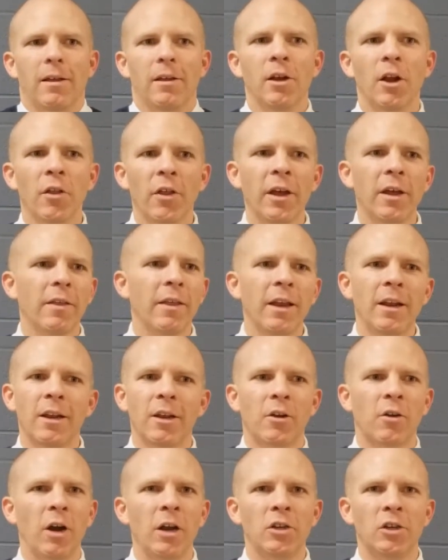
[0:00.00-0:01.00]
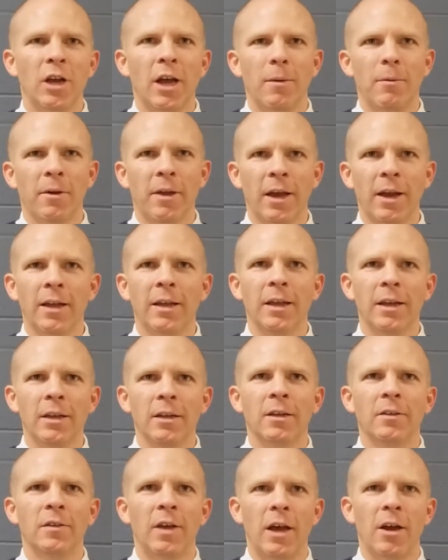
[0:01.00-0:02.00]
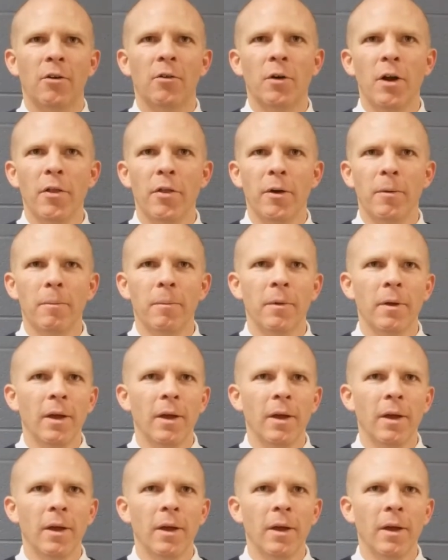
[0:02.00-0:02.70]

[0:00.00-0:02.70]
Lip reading: You know, they did a great job of kind of getting us out of rhythm,